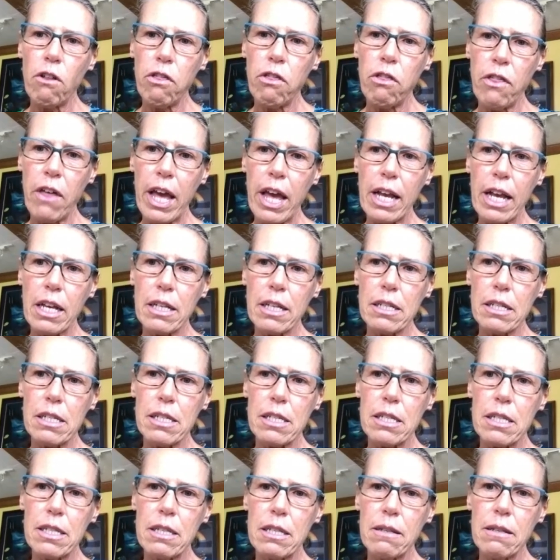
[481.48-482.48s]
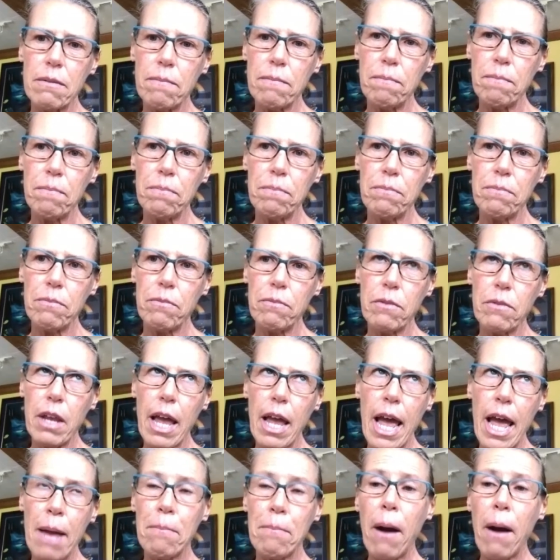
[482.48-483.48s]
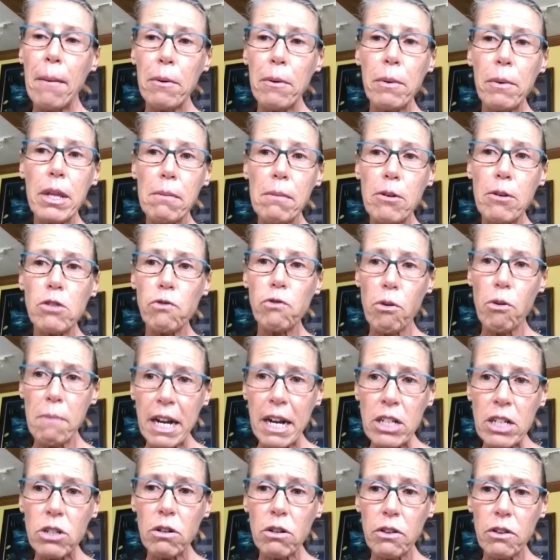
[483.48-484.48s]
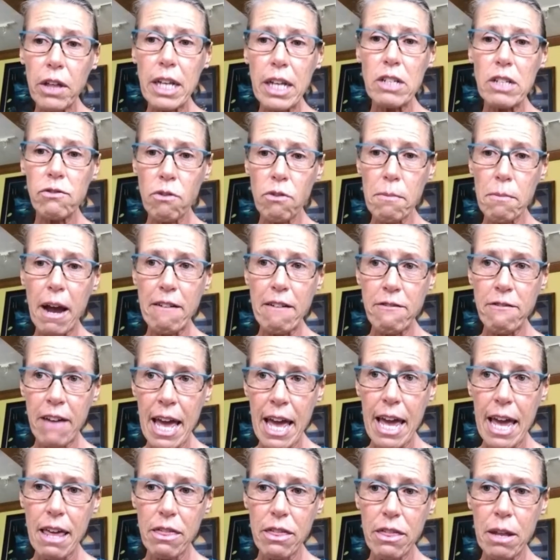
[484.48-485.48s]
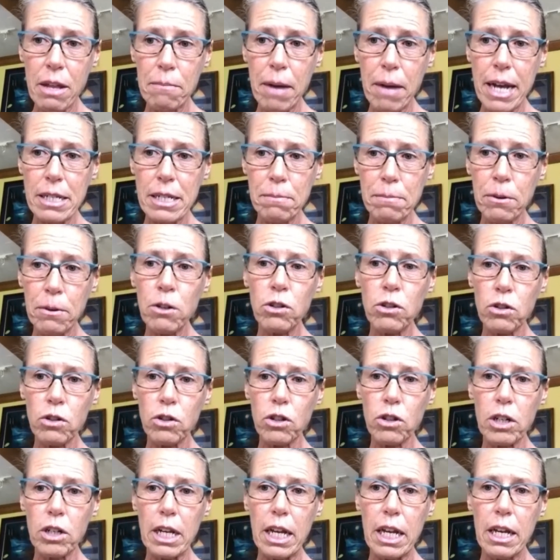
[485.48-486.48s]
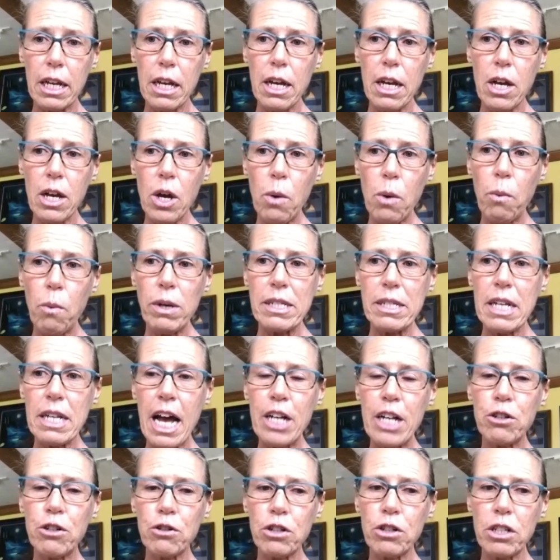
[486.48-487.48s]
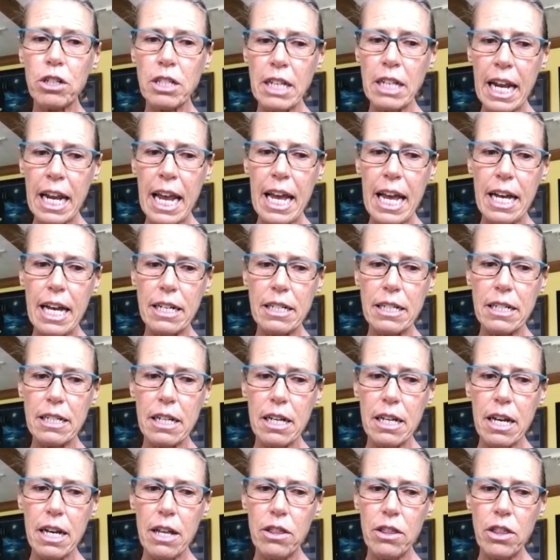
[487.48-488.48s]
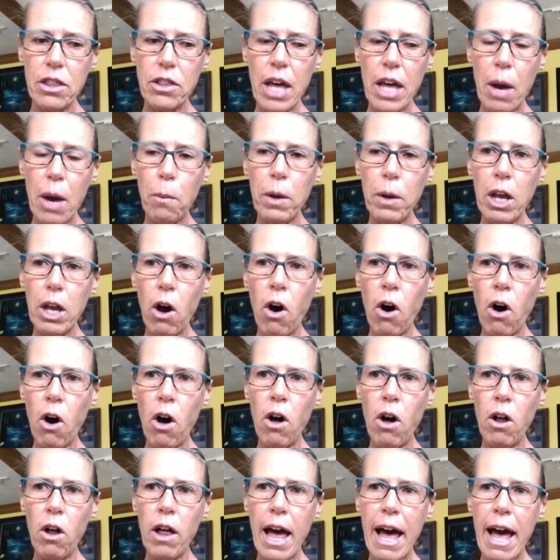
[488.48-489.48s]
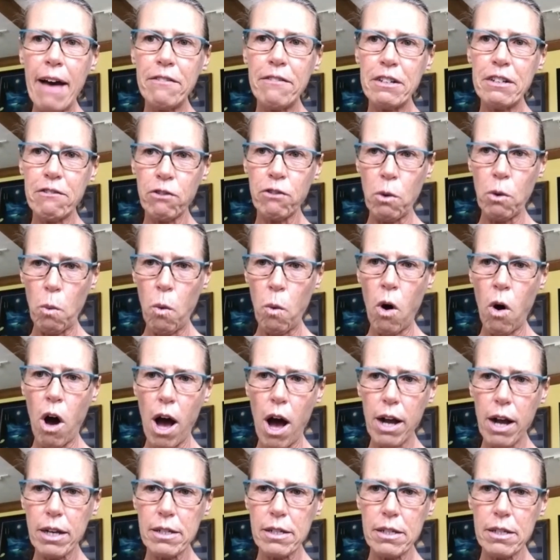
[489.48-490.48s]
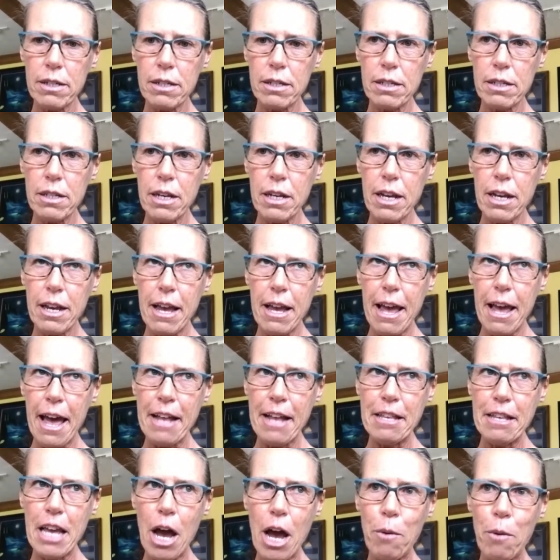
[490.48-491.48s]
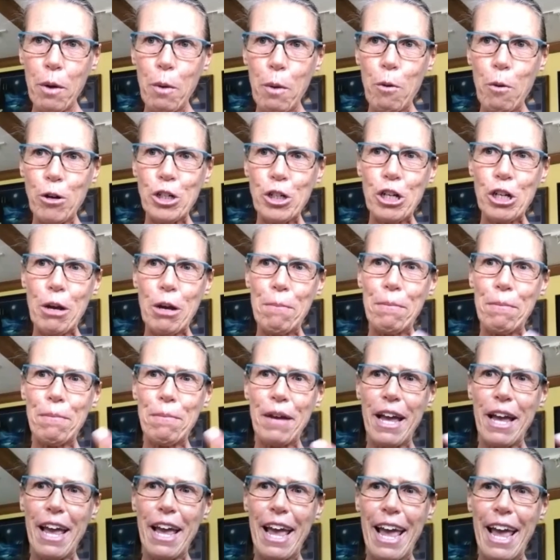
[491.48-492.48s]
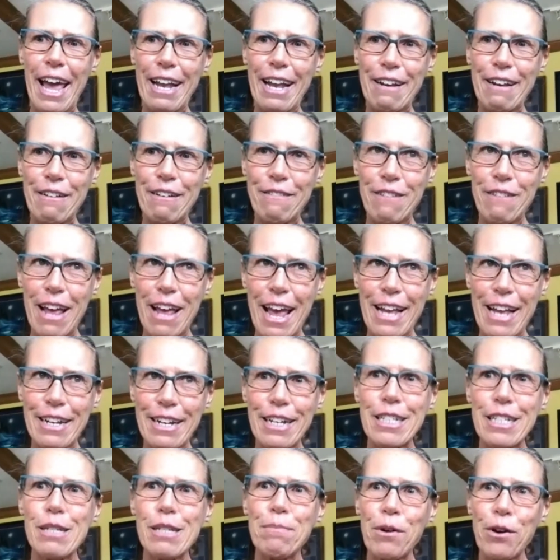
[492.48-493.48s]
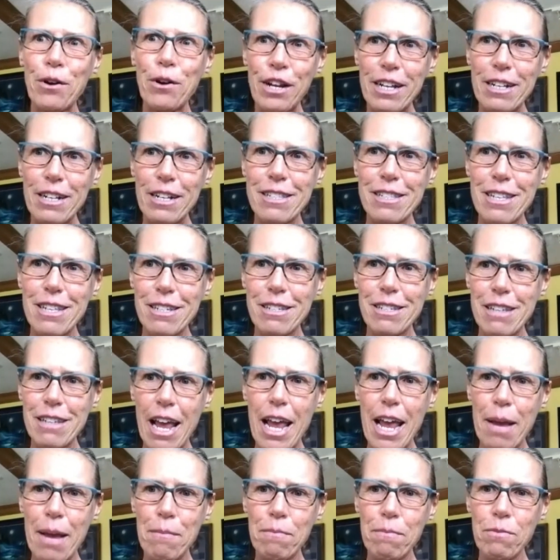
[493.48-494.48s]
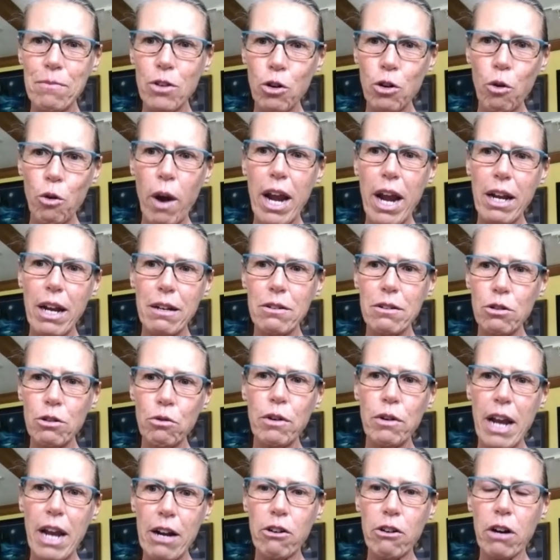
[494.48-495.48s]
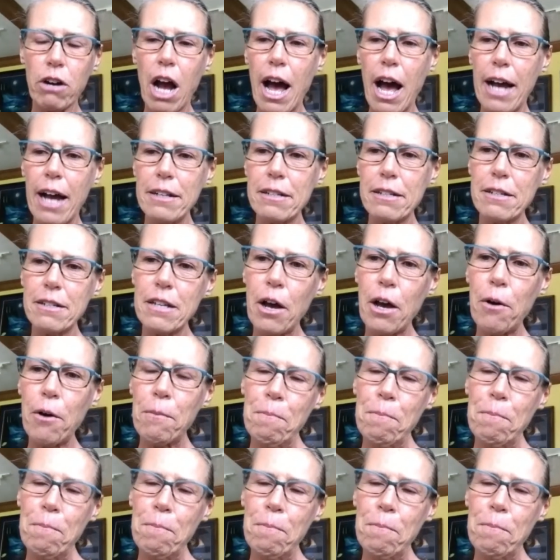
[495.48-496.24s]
things, and probably one of the most formational things for my faith and my spiritual journey, was to understand that we all have different walks, and yet we worship and experience the same great creator God. So